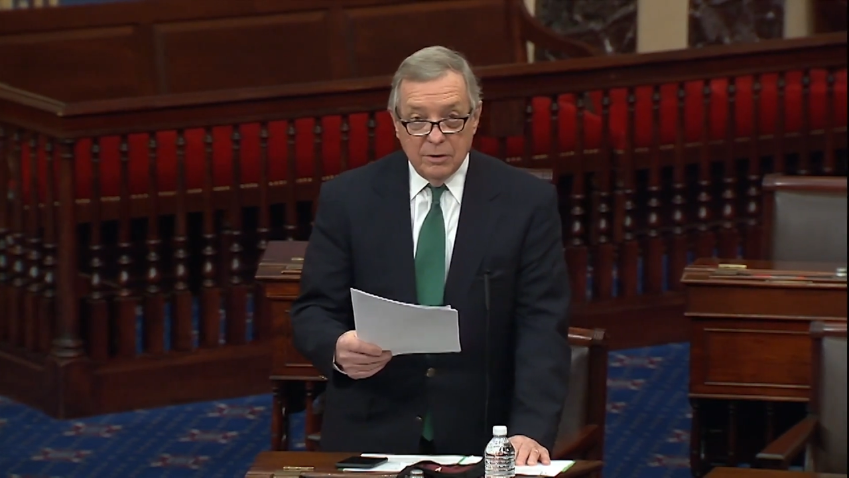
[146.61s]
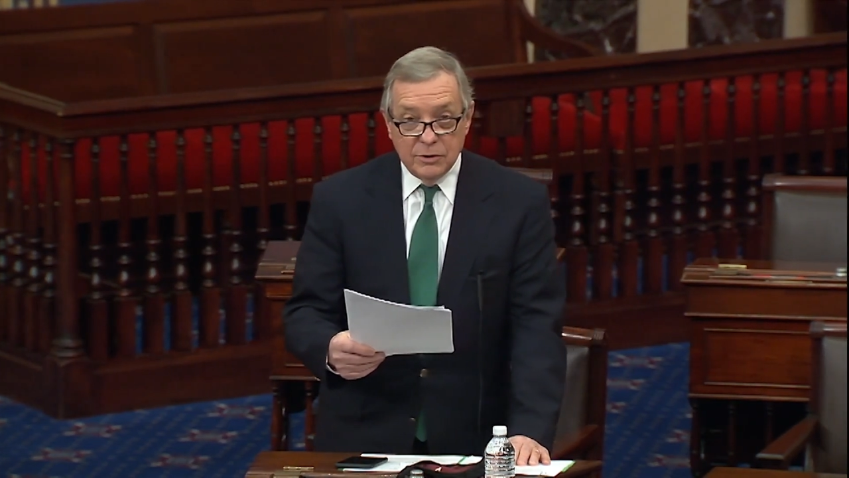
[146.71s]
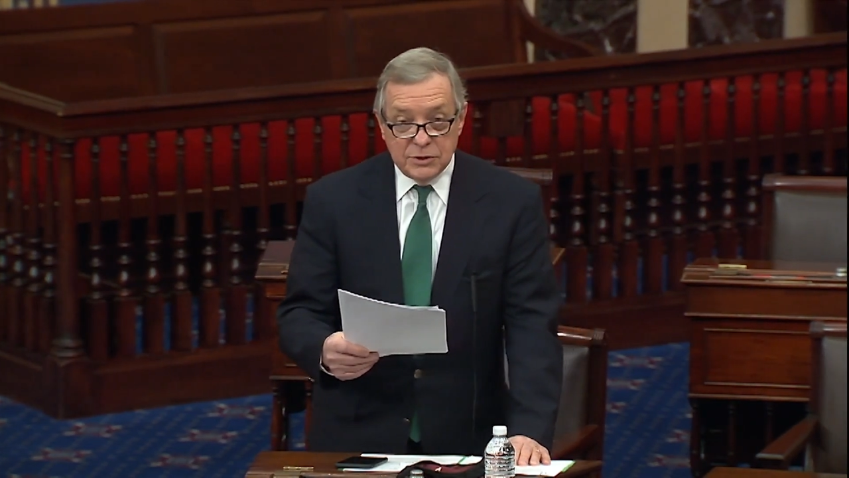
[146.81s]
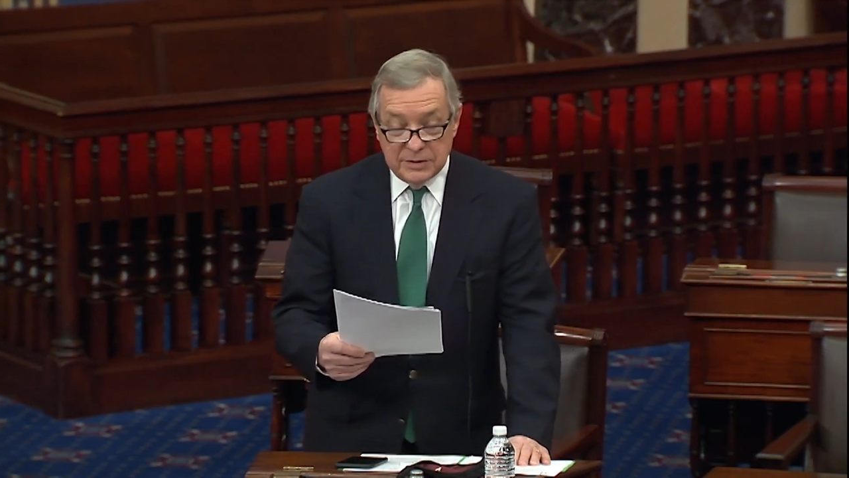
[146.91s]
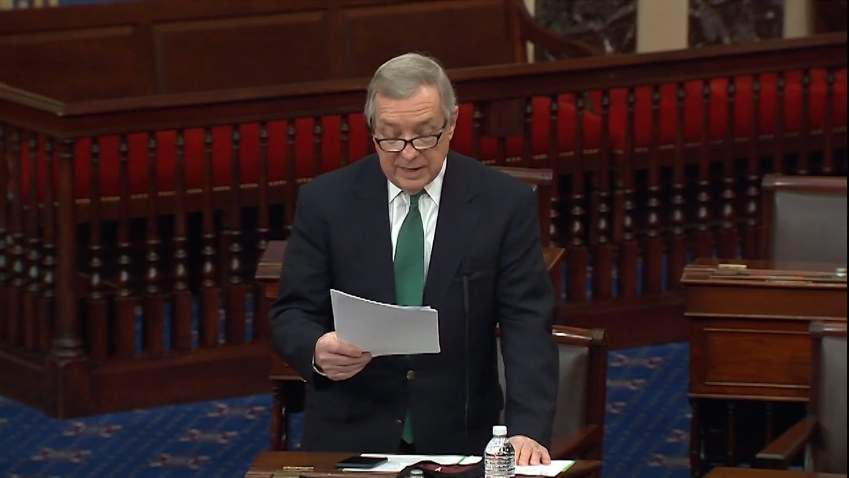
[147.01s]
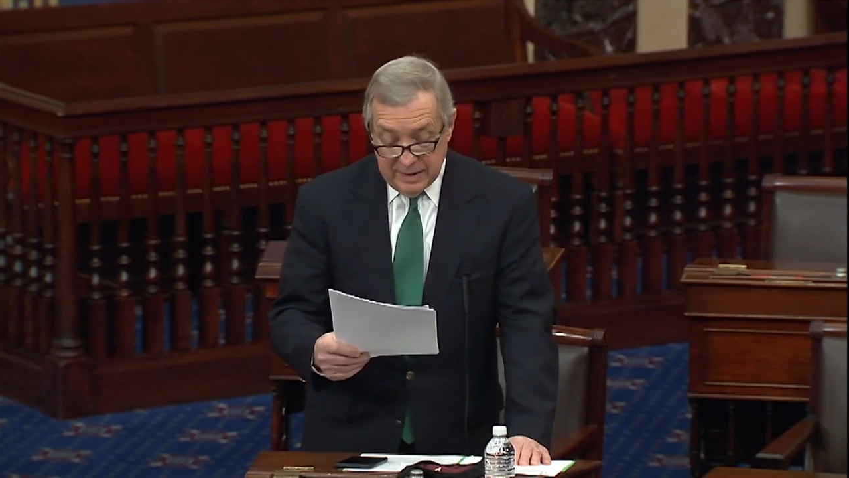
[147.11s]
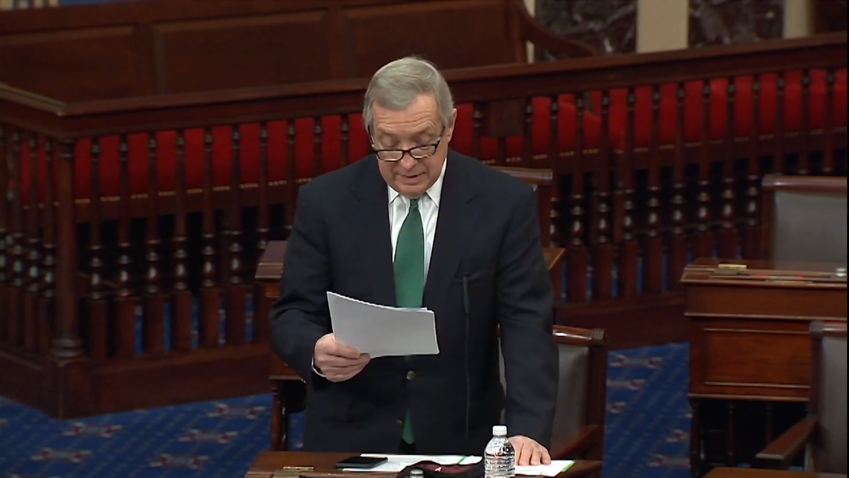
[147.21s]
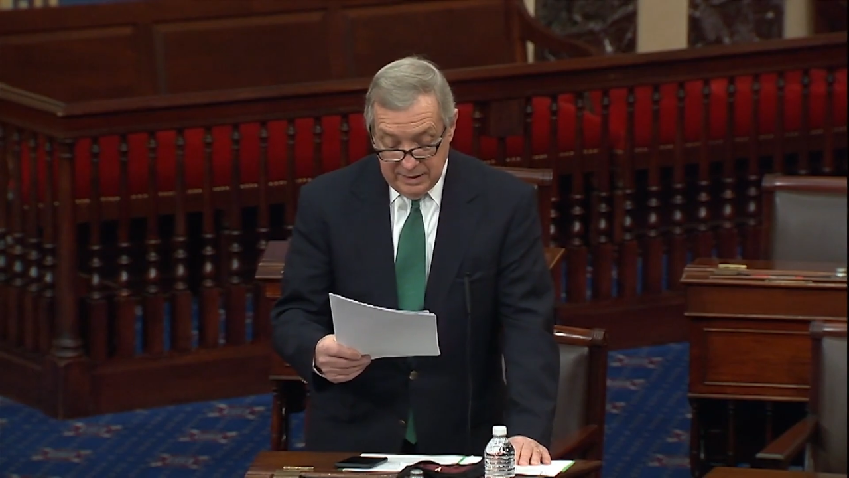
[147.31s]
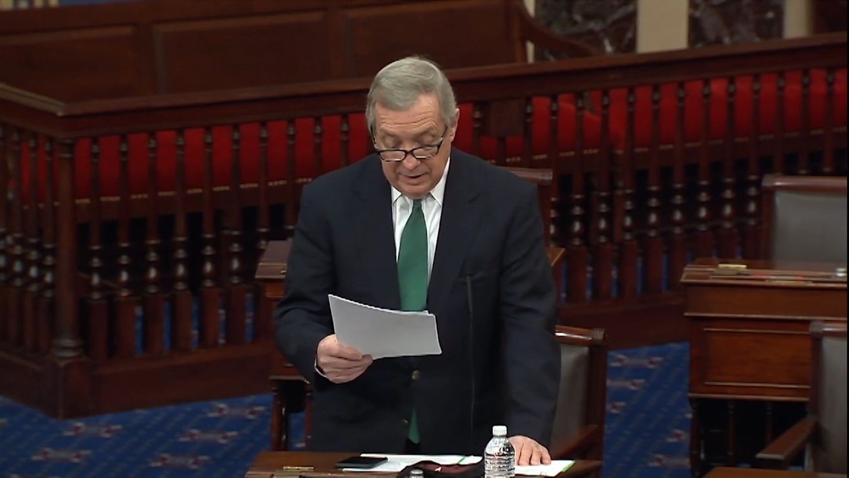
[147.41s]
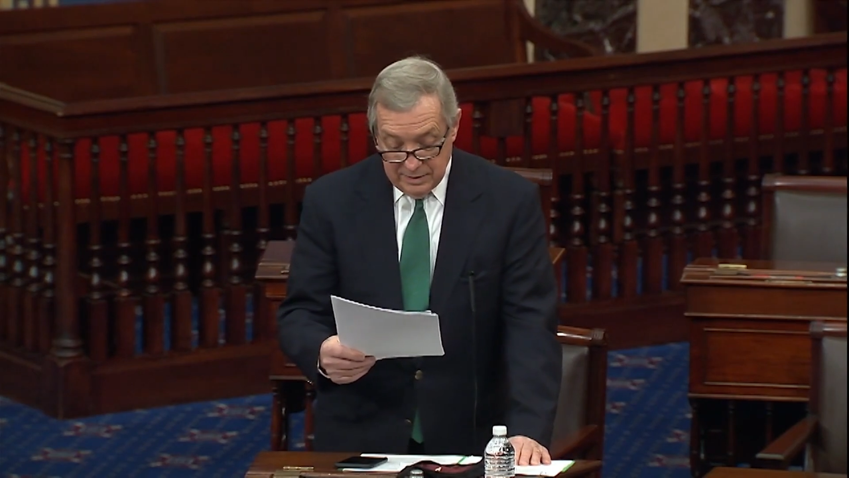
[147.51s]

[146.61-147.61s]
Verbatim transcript: urgent that need